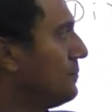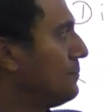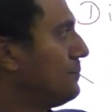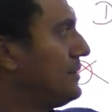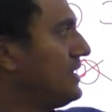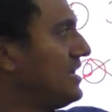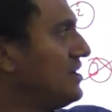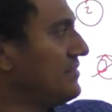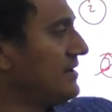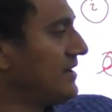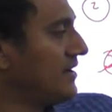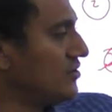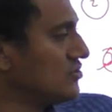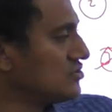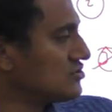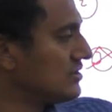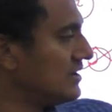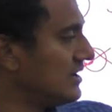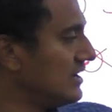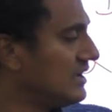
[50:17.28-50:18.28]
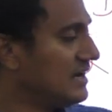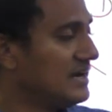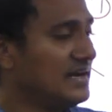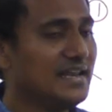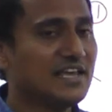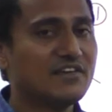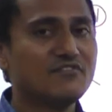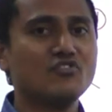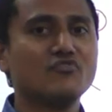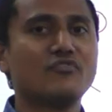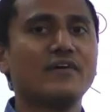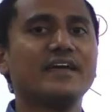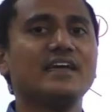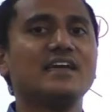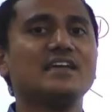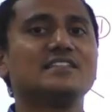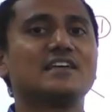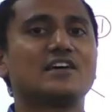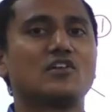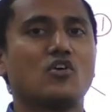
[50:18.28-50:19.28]
P waves liquefy
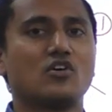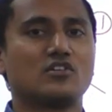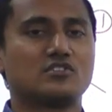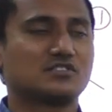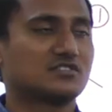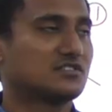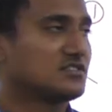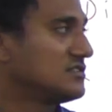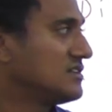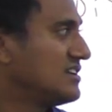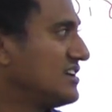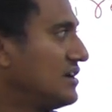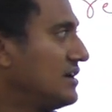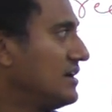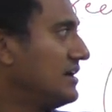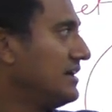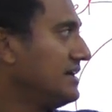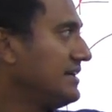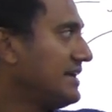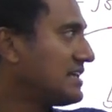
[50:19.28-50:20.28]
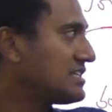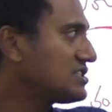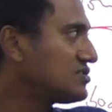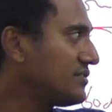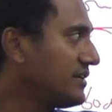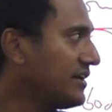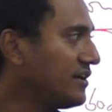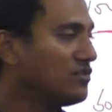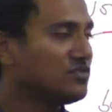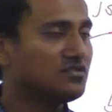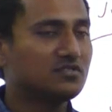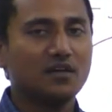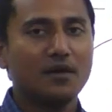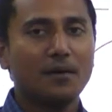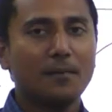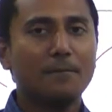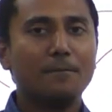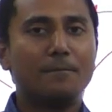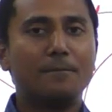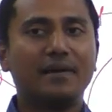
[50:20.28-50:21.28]
the rocks. S waves
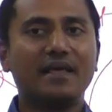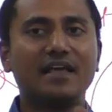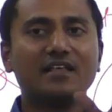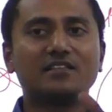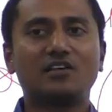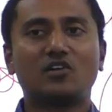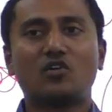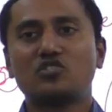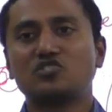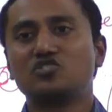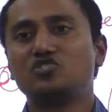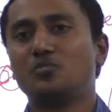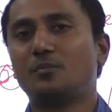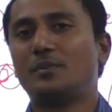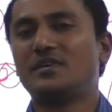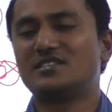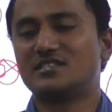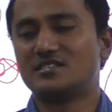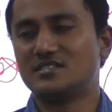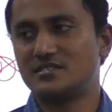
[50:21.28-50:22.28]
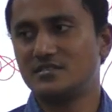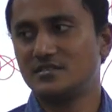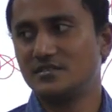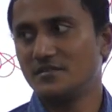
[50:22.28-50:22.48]
break the rocks into pieces.